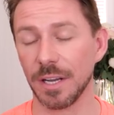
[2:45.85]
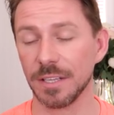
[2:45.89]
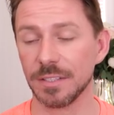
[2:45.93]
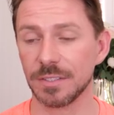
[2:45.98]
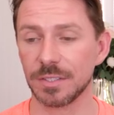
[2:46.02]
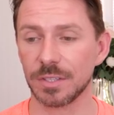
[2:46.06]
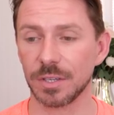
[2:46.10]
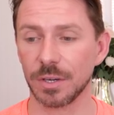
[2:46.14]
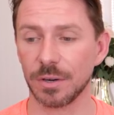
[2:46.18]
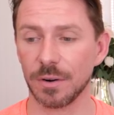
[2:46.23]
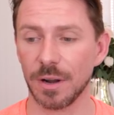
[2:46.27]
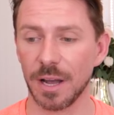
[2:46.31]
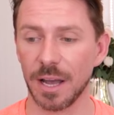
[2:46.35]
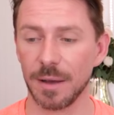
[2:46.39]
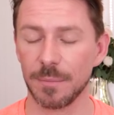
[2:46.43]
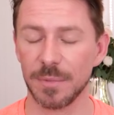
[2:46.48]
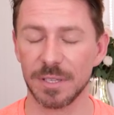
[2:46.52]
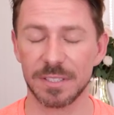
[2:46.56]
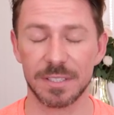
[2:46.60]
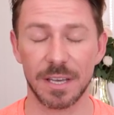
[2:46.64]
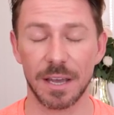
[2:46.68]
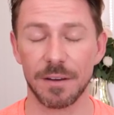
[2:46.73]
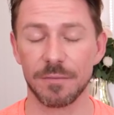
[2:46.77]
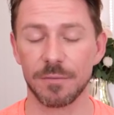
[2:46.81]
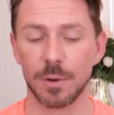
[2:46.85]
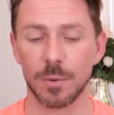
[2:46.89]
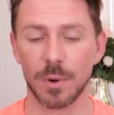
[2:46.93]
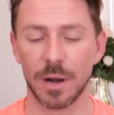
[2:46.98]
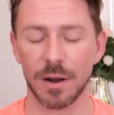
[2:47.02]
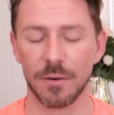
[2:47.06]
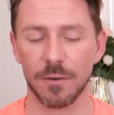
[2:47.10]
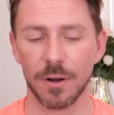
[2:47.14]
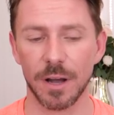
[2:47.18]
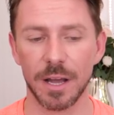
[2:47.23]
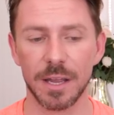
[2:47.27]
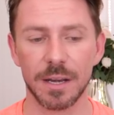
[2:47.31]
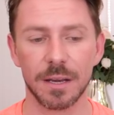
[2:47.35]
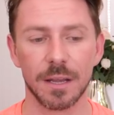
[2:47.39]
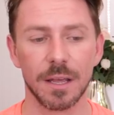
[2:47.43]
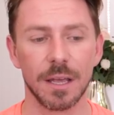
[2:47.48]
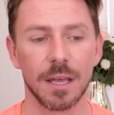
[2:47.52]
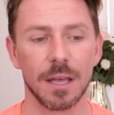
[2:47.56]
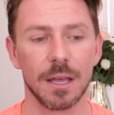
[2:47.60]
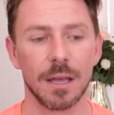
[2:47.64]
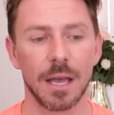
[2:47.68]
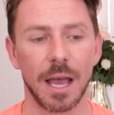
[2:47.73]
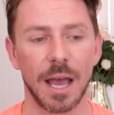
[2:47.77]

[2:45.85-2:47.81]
Instagram, it's everywhere, right?